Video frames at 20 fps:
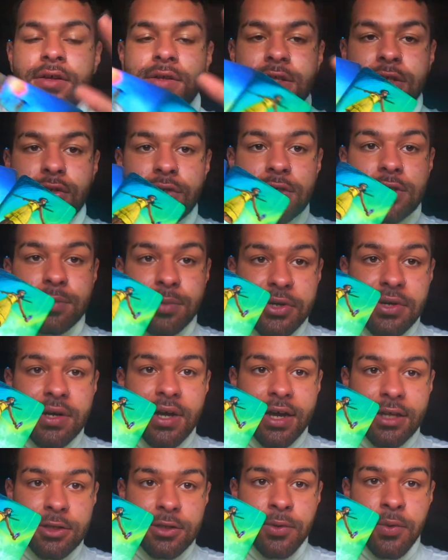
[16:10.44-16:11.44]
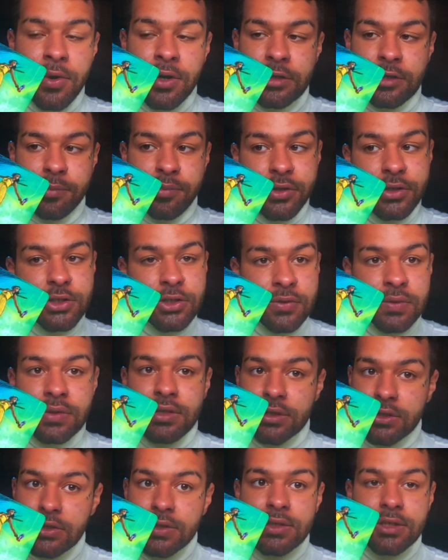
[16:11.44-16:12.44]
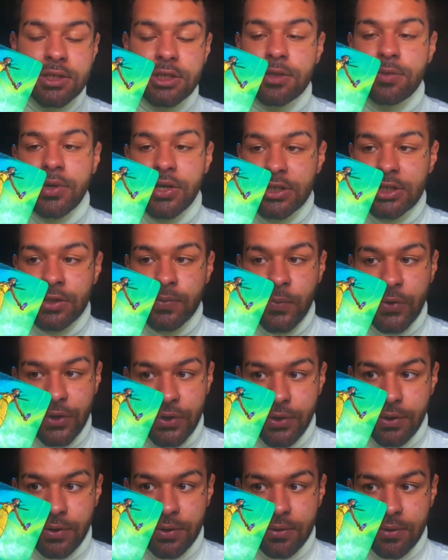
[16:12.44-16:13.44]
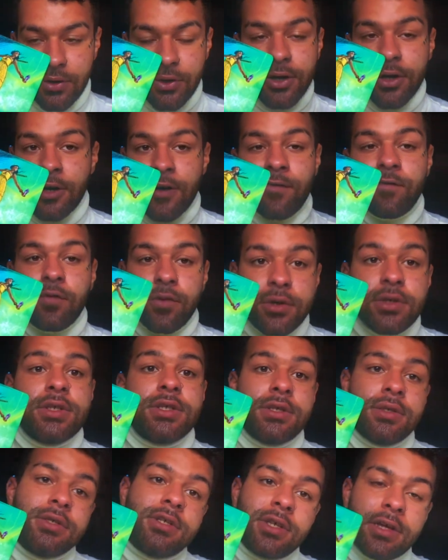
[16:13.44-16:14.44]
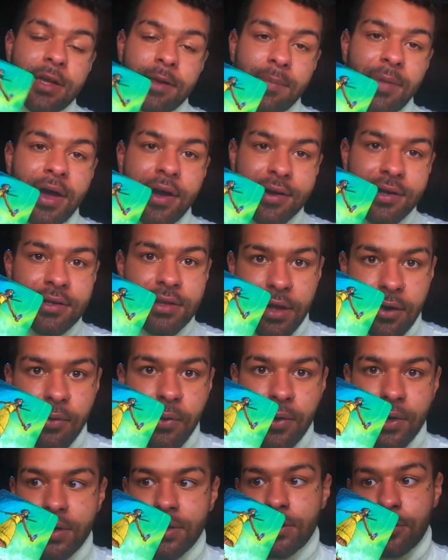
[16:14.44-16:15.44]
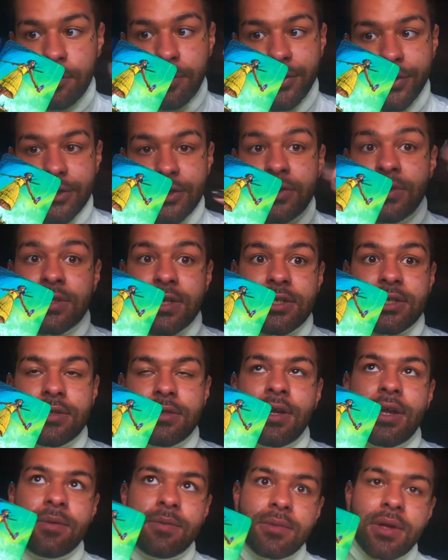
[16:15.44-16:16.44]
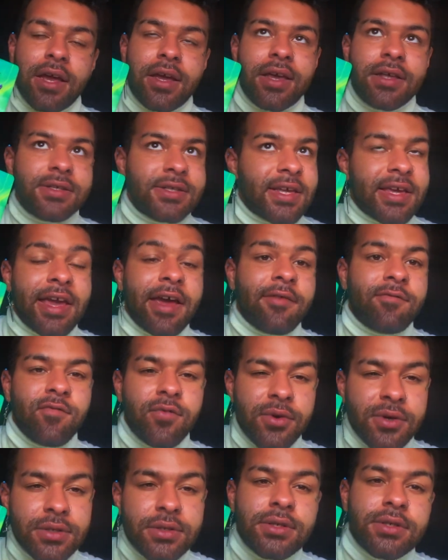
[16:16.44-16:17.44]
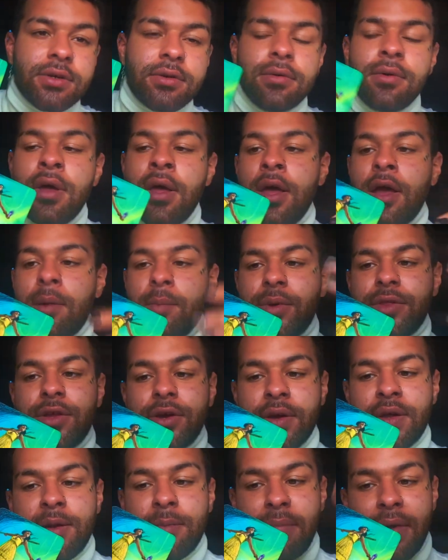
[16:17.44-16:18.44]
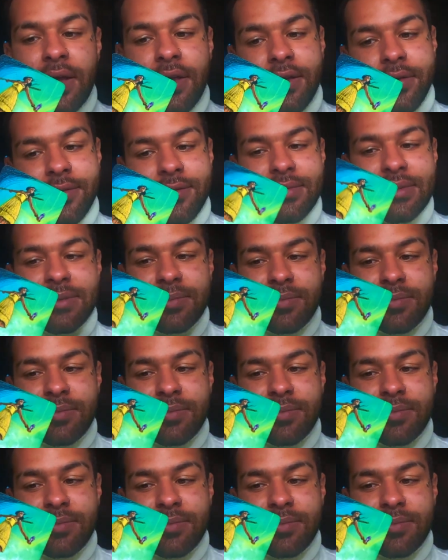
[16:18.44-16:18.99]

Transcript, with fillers: your spirit guides are going to put you in such a situation where they're going to force you to get back on that horse, or put you in such a, no, I guess they can't force you, but they're going to make you,